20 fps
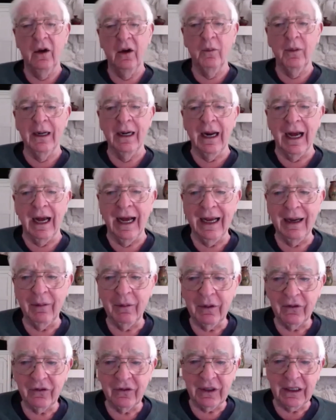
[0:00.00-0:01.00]
When I
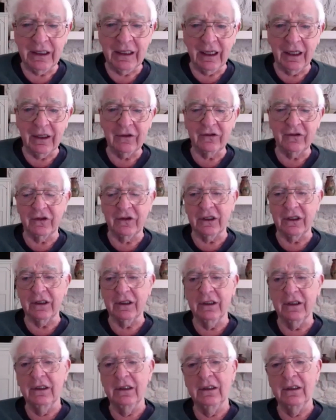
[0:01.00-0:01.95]
was a youngster,